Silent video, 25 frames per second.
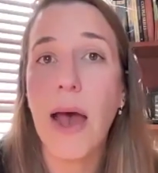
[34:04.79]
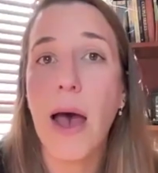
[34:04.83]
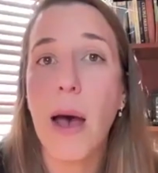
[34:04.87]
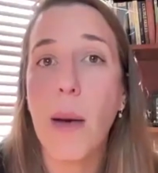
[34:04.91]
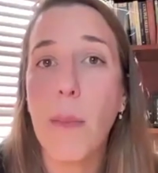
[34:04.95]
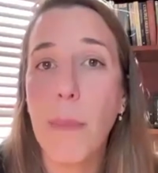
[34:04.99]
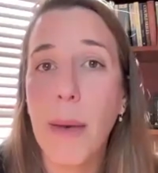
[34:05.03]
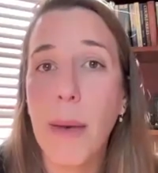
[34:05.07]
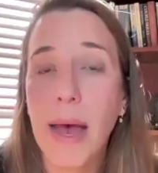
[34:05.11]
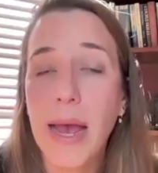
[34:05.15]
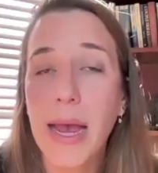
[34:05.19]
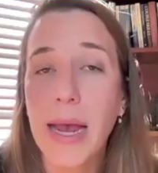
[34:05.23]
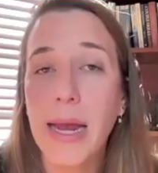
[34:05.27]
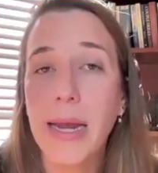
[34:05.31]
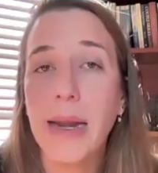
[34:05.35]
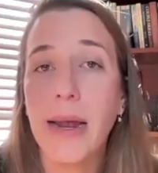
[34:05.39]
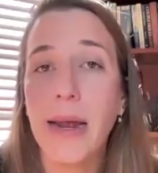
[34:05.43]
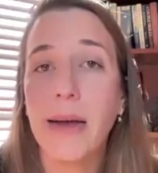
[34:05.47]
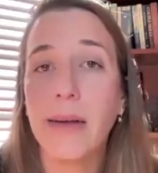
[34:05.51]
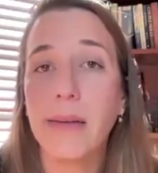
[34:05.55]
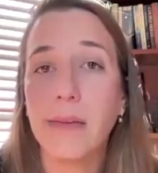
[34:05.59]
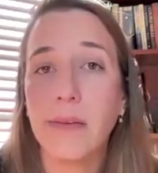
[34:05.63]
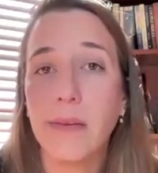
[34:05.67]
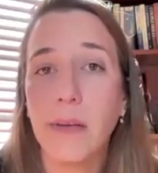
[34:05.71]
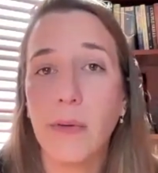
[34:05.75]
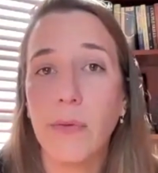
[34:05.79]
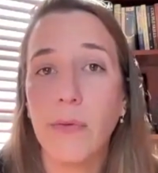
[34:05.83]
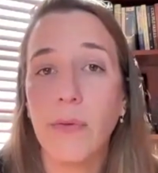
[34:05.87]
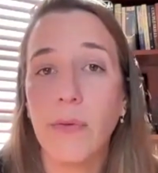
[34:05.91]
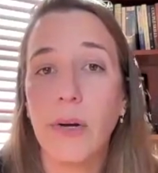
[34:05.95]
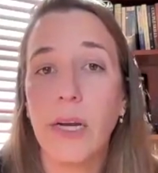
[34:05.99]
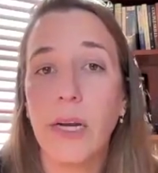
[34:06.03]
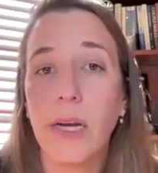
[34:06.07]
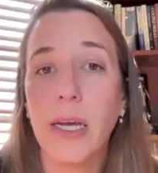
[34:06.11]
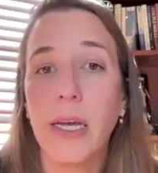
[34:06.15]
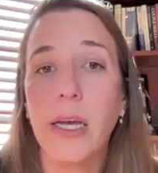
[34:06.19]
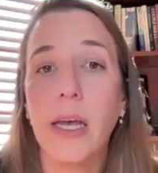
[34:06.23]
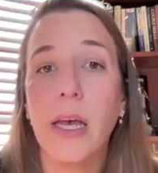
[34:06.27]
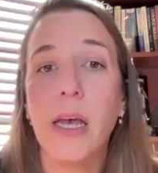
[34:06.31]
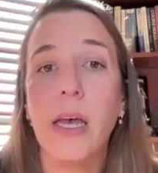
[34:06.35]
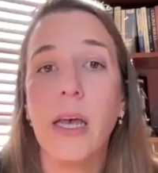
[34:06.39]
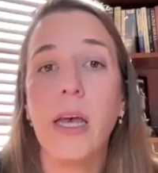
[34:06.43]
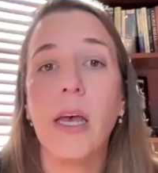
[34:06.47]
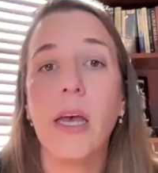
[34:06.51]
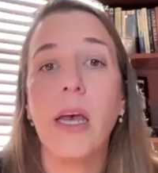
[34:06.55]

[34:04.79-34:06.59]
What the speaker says: our pain, our suffering,